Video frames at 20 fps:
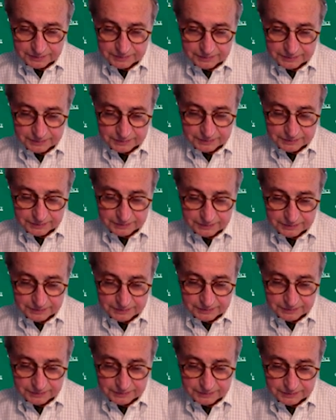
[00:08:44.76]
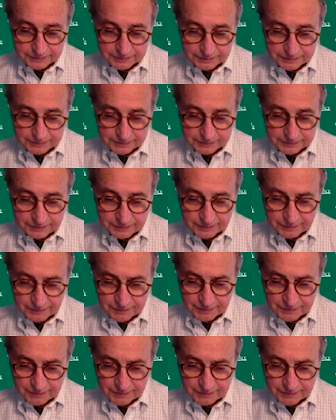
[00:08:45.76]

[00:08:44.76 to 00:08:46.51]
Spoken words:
(silence)